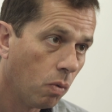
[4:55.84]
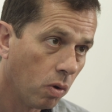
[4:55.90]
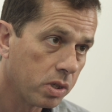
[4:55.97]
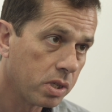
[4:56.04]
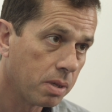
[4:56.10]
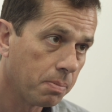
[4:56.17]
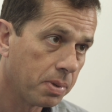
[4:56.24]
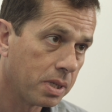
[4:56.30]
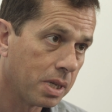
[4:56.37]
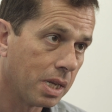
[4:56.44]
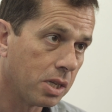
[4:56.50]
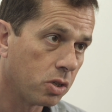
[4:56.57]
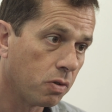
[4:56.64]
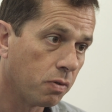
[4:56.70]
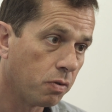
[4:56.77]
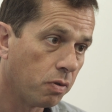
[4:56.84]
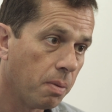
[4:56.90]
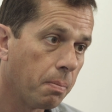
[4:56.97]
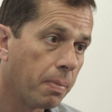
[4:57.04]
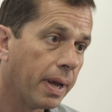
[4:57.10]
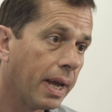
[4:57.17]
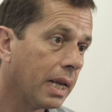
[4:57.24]
what's the potential for
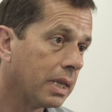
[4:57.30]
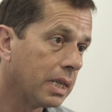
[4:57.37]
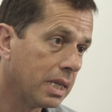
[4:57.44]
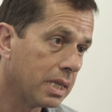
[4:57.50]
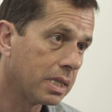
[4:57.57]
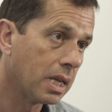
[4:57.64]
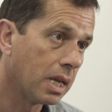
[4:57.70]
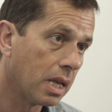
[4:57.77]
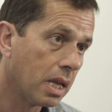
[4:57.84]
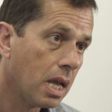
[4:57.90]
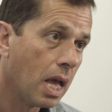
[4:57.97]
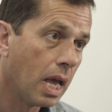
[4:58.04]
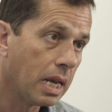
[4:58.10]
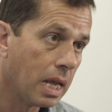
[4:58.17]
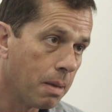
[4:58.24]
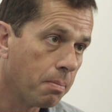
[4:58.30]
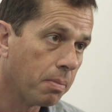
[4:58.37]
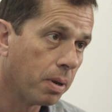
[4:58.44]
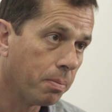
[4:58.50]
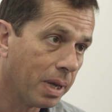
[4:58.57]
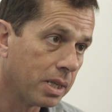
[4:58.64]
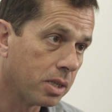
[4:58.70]
impact. Is there an
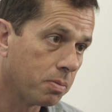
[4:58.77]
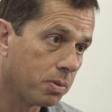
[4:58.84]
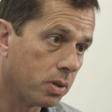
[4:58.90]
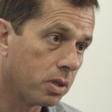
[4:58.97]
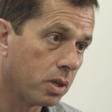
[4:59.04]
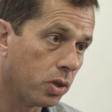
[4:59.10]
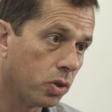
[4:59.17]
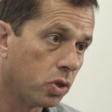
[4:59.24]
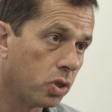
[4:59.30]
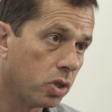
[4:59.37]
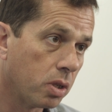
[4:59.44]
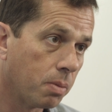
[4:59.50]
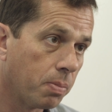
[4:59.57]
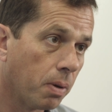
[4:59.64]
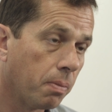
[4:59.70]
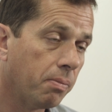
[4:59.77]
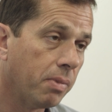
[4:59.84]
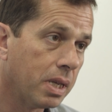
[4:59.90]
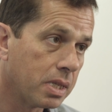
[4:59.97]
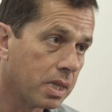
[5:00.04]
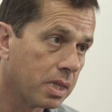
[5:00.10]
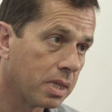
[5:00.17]
implementable solution to the problem?
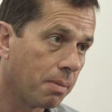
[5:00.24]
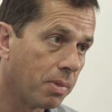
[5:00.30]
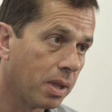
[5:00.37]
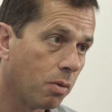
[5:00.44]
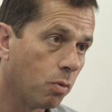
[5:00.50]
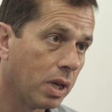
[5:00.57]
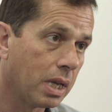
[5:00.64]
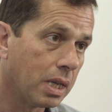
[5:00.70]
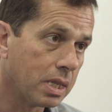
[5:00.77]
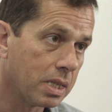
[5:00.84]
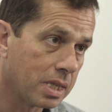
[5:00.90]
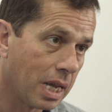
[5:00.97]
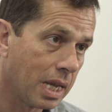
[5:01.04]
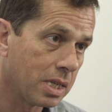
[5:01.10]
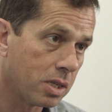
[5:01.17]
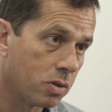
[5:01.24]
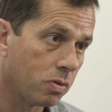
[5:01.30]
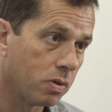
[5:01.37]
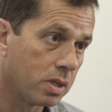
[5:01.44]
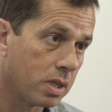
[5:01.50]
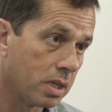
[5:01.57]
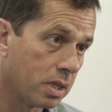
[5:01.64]
Is there something we can test, or
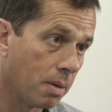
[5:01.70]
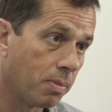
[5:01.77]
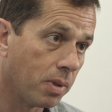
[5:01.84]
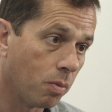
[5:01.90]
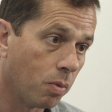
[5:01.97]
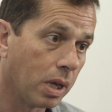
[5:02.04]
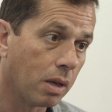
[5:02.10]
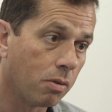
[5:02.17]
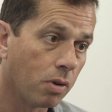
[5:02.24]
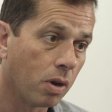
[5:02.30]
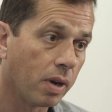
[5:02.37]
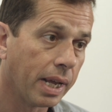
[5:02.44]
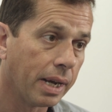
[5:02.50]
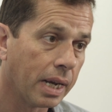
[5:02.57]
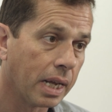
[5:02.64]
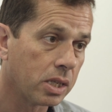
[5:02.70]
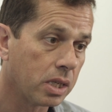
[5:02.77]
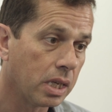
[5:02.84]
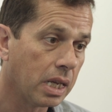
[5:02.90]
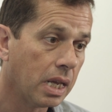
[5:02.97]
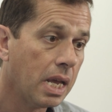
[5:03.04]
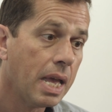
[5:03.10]
is there something we can roll out
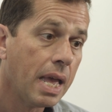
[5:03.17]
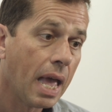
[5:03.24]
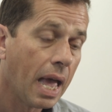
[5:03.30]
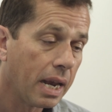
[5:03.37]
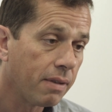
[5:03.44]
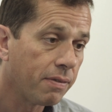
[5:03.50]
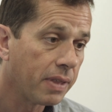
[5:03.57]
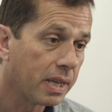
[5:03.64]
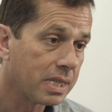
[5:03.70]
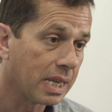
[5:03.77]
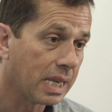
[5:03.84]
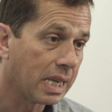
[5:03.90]
nationally? And if there's a